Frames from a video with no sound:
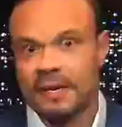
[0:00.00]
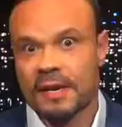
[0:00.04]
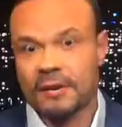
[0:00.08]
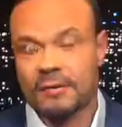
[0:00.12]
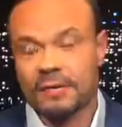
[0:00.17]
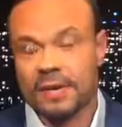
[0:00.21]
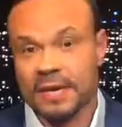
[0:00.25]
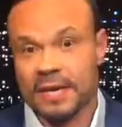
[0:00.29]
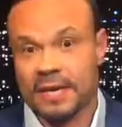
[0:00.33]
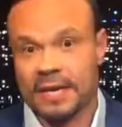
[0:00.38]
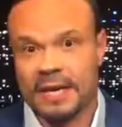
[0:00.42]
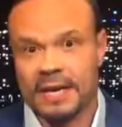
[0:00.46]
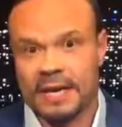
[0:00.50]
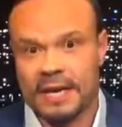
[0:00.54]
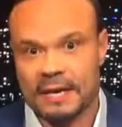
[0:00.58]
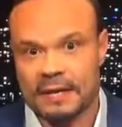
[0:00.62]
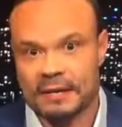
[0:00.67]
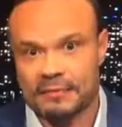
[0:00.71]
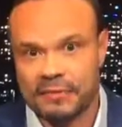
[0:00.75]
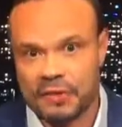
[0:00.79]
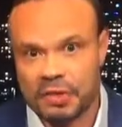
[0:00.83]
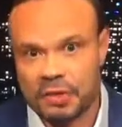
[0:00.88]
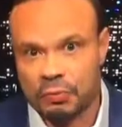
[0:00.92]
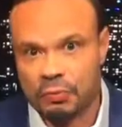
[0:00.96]
the
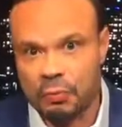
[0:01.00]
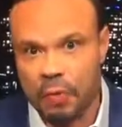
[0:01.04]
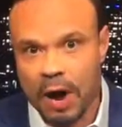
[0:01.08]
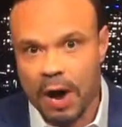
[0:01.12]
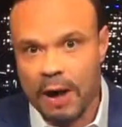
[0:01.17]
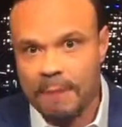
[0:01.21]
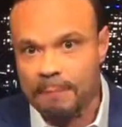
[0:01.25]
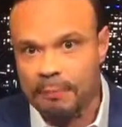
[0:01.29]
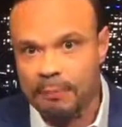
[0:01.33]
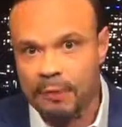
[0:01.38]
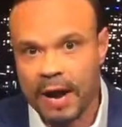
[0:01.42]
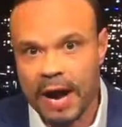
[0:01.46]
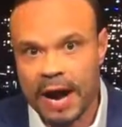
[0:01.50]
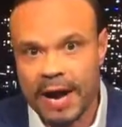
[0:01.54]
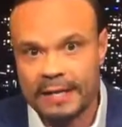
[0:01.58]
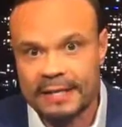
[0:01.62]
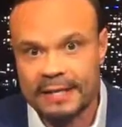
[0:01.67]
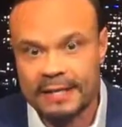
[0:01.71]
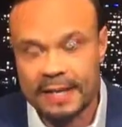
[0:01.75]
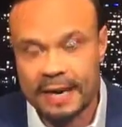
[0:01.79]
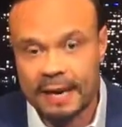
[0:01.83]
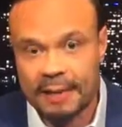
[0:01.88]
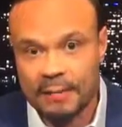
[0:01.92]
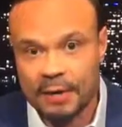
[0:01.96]
king of swamp
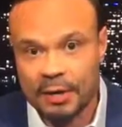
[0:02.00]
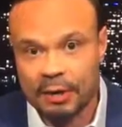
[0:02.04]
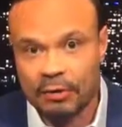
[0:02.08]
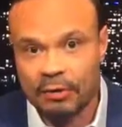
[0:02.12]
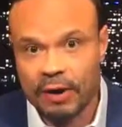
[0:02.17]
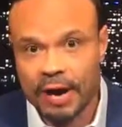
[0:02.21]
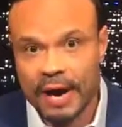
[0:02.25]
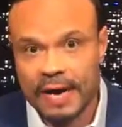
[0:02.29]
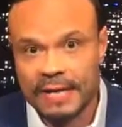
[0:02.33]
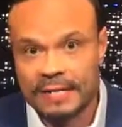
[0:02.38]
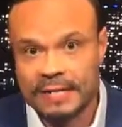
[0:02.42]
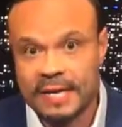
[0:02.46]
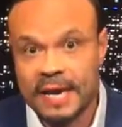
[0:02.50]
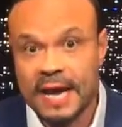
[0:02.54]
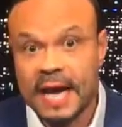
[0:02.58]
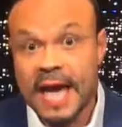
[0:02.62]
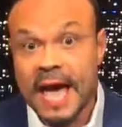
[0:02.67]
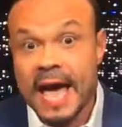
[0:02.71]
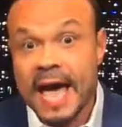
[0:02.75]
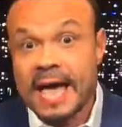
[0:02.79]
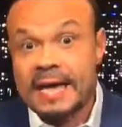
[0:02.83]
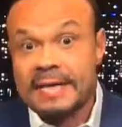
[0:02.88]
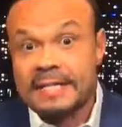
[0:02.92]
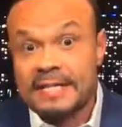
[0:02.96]
rat Democrats
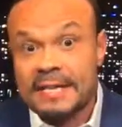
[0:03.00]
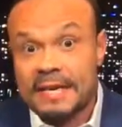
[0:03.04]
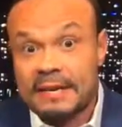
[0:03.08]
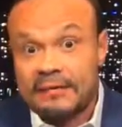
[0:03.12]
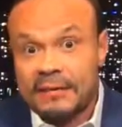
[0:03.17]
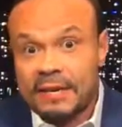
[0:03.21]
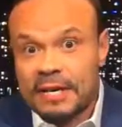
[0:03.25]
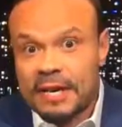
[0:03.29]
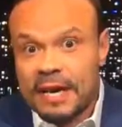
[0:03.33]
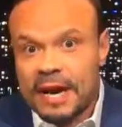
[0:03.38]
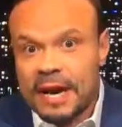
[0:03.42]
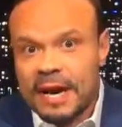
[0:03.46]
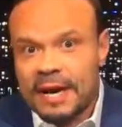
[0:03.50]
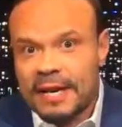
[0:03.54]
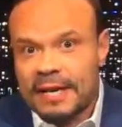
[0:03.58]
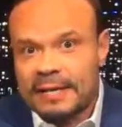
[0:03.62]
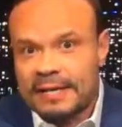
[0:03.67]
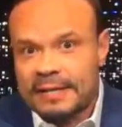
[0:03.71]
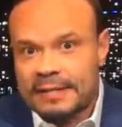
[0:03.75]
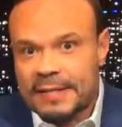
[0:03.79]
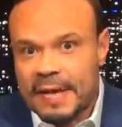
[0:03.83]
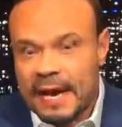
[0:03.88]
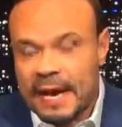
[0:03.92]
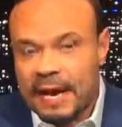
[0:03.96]
has even
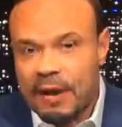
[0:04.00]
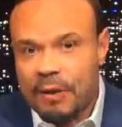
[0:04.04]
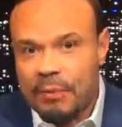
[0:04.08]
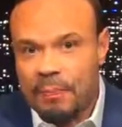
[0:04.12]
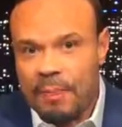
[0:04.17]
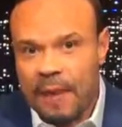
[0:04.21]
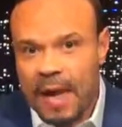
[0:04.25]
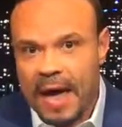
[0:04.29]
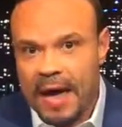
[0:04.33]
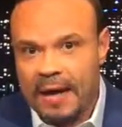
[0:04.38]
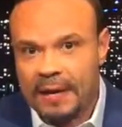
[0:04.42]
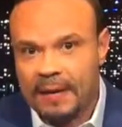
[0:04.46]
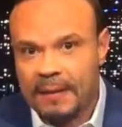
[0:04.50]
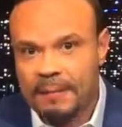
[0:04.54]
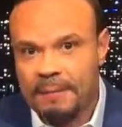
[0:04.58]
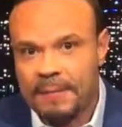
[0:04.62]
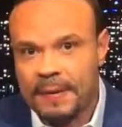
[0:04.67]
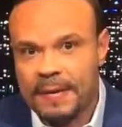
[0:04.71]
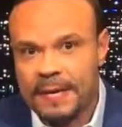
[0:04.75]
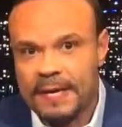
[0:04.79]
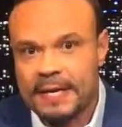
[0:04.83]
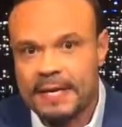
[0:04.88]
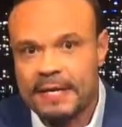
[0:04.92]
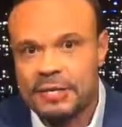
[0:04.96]
kind of dialed back
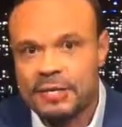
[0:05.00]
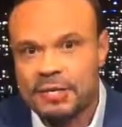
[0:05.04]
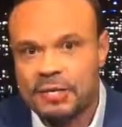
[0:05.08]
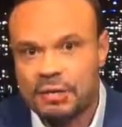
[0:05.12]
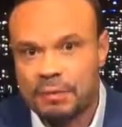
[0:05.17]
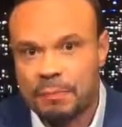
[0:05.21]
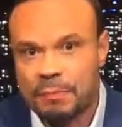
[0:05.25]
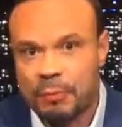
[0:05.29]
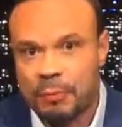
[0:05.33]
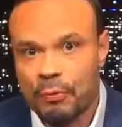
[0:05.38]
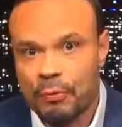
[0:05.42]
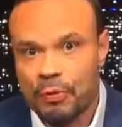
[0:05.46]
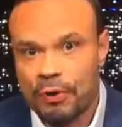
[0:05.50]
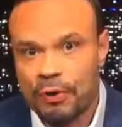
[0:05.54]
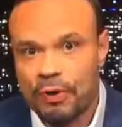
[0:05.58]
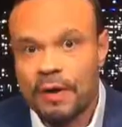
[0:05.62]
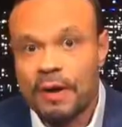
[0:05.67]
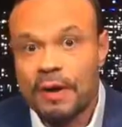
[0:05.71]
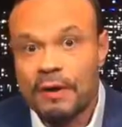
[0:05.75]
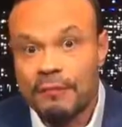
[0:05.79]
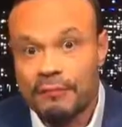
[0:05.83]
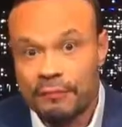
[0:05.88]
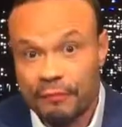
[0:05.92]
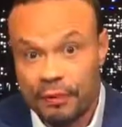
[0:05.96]
a bit his
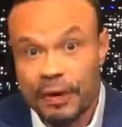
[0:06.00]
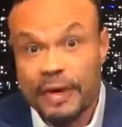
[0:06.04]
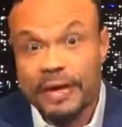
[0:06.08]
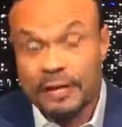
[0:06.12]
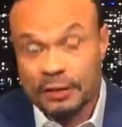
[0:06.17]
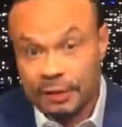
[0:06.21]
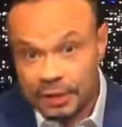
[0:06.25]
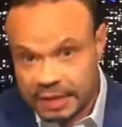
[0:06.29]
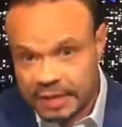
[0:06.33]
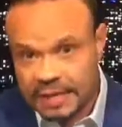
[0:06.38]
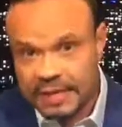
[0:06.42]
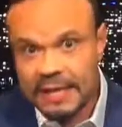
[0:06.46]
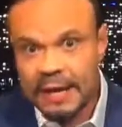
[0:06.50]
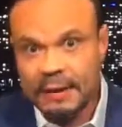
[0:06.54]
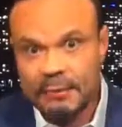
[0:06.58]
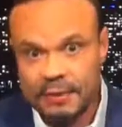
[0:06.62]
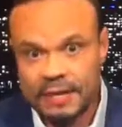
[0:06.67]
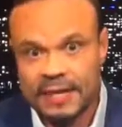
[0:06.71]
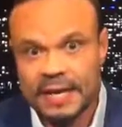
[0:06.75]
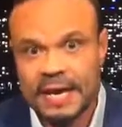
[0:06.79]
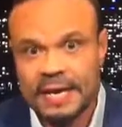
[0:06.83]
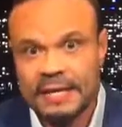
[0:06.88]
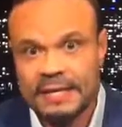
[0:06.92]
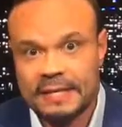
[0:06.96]
support for, you see
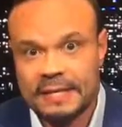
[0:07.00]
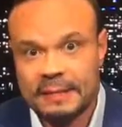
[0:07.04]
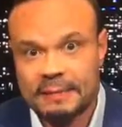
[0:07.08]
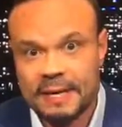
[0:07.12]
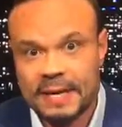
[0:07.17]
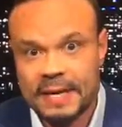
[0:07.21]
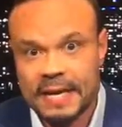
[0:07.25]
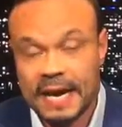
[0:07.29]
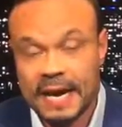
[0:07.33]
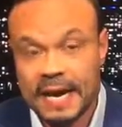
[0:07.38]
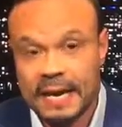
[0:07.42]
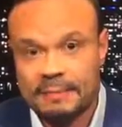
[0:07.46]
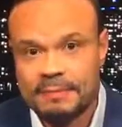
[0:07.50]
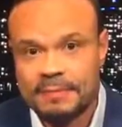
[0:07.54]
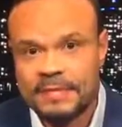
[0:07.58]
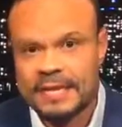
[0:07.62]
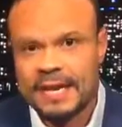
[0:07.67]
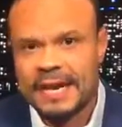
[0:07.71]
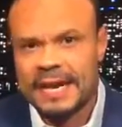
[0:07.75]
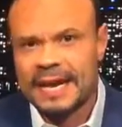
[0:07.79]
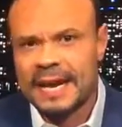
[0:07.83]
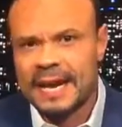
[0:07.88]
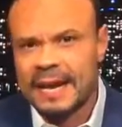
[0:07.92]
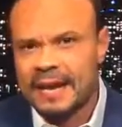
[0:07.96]
that with Andy McCabe
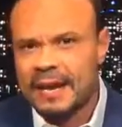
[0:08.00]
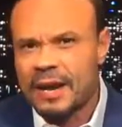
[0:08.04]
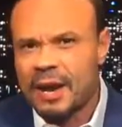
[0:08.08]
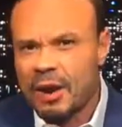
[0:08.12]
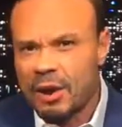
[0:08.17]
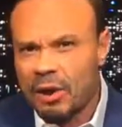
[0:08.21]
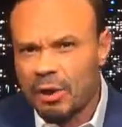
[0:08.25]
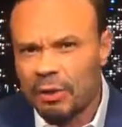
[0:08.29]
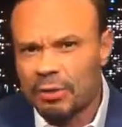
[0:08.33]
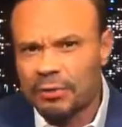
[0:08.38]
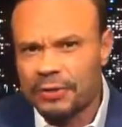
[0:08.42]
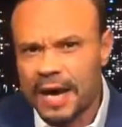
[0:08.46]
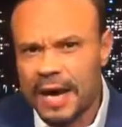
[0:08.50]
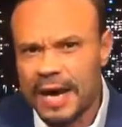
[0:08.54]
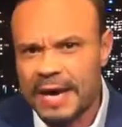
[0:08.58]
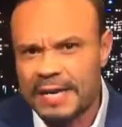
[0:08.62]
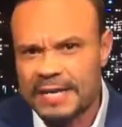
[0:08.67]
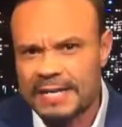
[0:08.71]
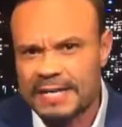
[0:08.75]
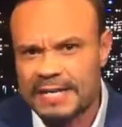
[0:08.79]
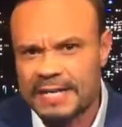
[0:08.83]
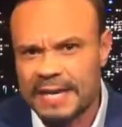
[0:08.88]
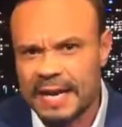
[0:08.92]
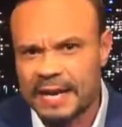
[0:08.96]
saying, hey, hold
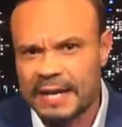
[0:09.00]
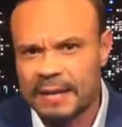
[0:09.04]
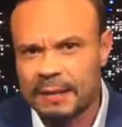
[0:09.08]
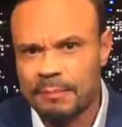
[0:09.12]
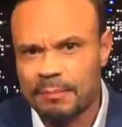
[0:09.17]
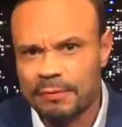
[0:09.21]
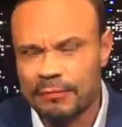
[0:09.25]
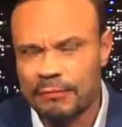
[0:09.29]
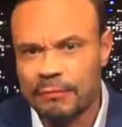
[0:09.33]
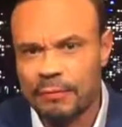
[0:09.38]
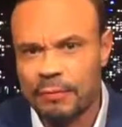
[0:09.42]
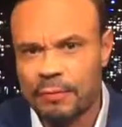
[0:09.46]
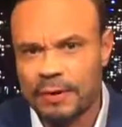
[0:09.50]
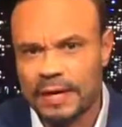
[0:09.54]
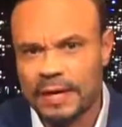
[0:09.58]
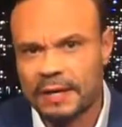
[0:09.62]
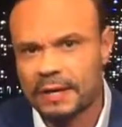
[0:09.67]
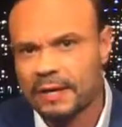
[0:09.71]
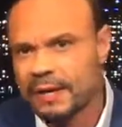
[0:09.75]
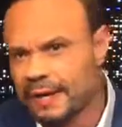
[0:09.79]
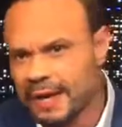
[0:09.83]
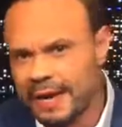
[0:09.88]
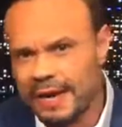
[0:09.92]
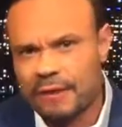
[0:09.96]
on a second before
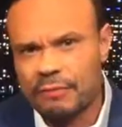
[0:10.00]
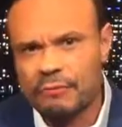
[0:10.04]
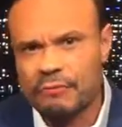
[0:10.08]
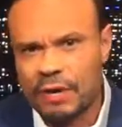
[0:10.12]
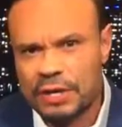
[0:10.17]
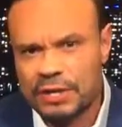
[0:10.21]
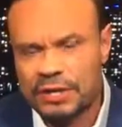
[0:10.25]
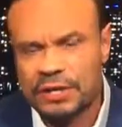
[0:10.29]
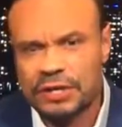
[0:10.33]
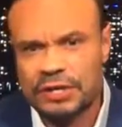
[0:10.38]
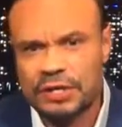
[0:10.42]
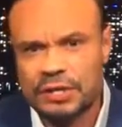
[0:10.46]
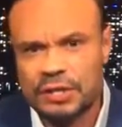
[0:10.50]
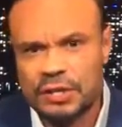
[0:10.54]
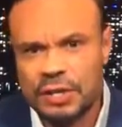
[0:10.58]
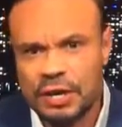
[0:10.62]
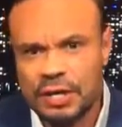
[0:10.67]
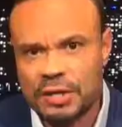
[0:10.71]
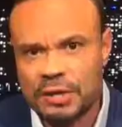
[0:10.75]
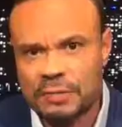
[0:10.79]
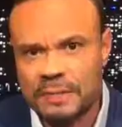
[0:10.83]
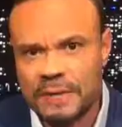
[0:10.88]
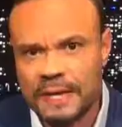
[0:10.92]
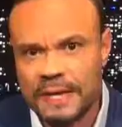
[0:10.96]
we kind of rush to
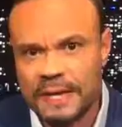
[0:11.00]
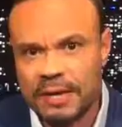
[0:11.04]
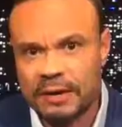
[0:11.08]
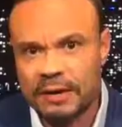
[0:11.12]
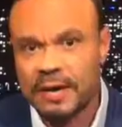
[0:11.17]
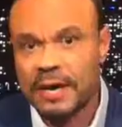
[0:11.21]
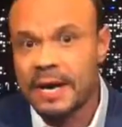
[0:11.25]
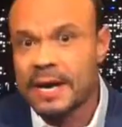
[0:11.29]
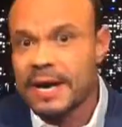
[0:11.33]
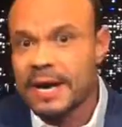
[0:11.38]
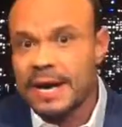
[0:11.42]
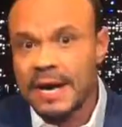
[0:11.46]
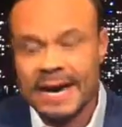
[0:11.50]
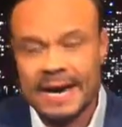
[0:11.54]
judgment here.